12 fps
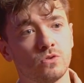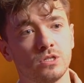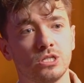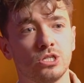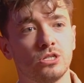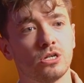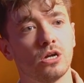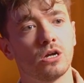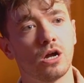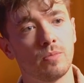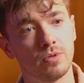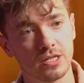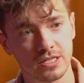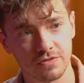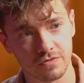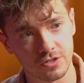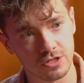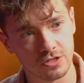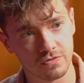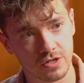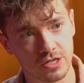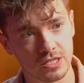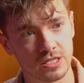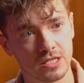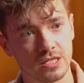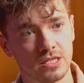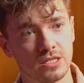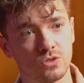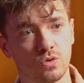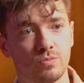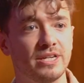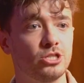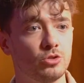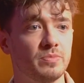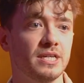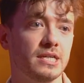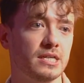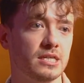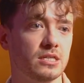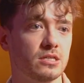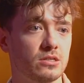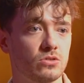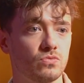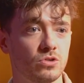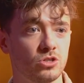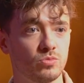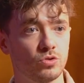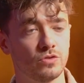Did you look at a couple of different universities? What made you pick Rose Bruford?